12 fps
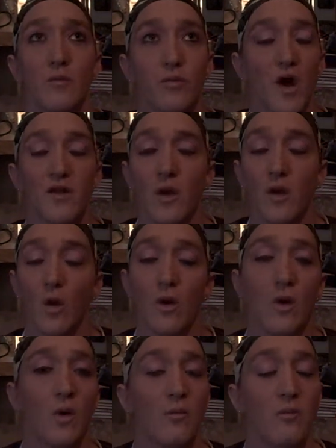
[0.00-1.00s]
by the
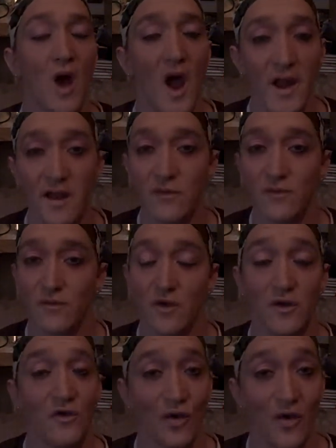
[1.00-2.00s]
Lord Almighty's
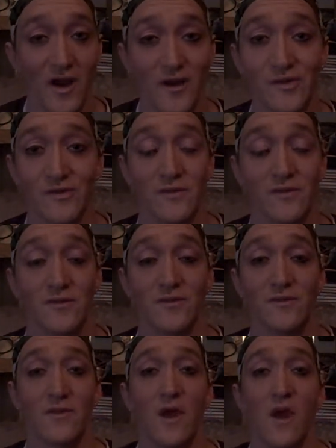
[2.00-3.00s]
good
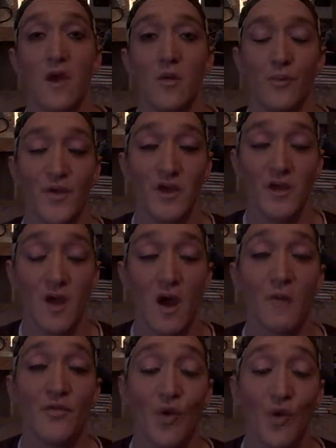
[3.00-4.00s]
graces,
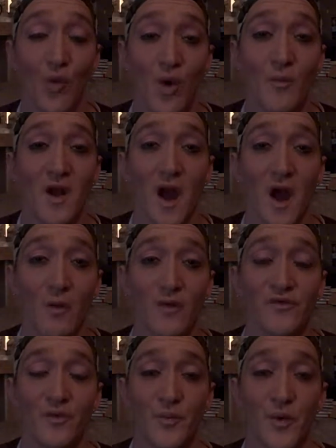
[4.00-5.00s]
become the woman I
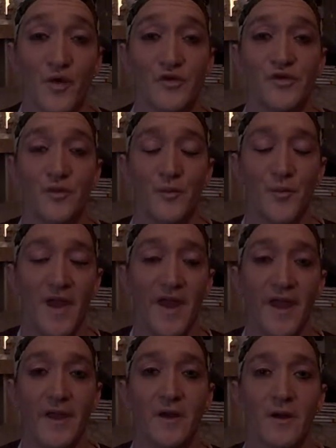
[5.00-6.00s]
was supposed to
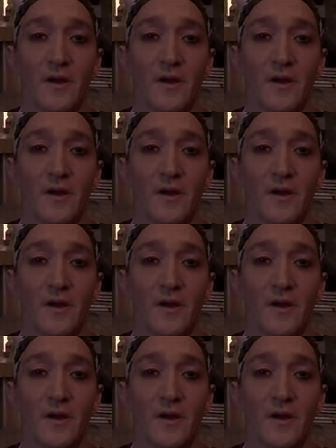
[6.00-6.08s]
be.